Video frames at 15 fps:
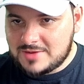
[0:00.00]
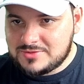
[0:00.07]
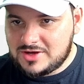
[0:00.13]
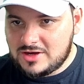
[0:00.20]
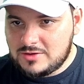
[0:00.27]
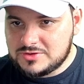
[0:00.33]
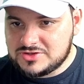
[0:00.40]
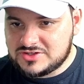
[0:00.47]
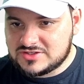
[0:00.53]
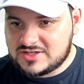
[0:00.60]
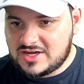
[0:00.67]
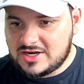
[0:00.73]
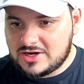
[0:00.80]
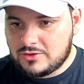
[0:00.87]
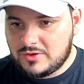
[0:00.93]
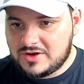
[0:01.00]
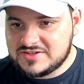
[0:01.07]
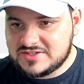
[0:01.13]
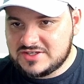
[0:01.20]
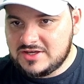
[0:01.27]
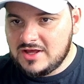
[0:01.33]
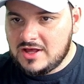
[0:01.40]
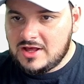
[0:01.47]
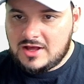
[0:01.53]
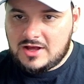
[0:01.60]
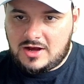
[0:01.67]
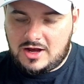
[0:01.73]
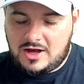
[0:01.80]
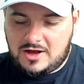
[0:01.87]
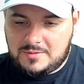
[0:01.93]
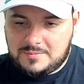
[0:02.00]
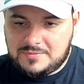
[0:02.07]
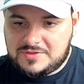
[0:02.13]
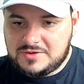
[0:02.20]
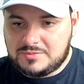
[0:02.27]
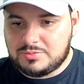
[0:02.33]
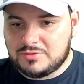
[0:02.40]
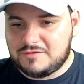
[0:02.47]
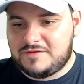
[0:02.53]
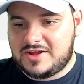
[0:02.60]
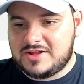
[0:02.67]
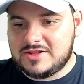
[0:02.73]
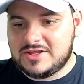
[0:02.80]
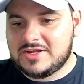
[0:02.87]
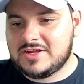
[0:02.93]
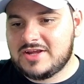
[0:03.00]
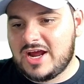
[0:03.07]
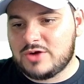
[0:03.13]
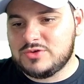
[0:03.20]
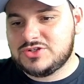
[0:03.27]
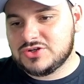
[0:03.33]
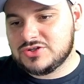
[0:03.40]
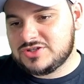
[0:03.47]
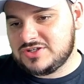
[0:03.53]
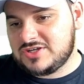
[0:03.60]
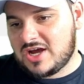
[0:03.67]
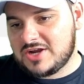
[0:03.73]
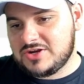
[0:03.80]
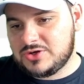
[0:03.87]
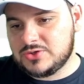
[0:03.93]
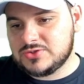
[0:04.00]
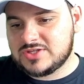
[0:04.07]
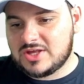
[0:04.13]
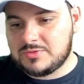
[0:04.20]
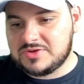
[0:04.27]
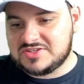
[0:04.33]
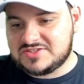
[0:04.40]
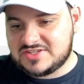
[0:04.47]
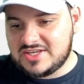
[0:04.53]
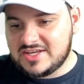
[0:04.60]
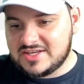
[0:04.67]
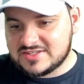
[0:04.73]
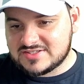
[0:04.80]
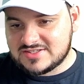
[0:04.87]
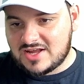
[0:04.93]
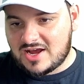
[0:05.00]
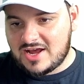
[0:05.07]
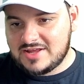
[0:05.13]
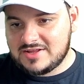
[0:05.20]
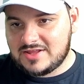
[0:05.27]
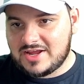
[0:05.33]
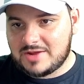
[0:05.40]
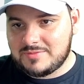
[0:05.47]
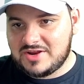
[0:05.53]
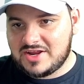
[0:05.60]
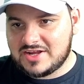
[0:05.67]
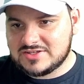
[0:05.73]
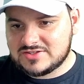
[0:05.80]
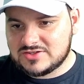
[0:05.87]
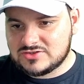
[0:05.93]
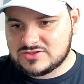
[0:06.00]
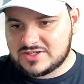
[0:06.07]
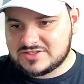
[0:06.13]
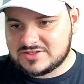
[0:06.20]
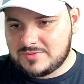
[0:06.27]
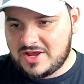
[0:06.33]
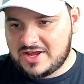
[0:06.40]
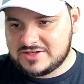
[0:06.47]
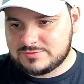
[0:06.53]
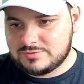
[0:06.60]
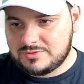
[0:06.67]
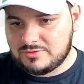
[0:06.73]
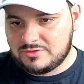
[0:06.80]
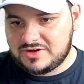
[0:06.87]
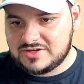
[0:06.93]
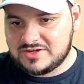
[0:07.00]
Cut, which is kind of crazy. The prevailing counter to Dondozo that we see is not like, I mean, I guess there's like some Haze Primarinas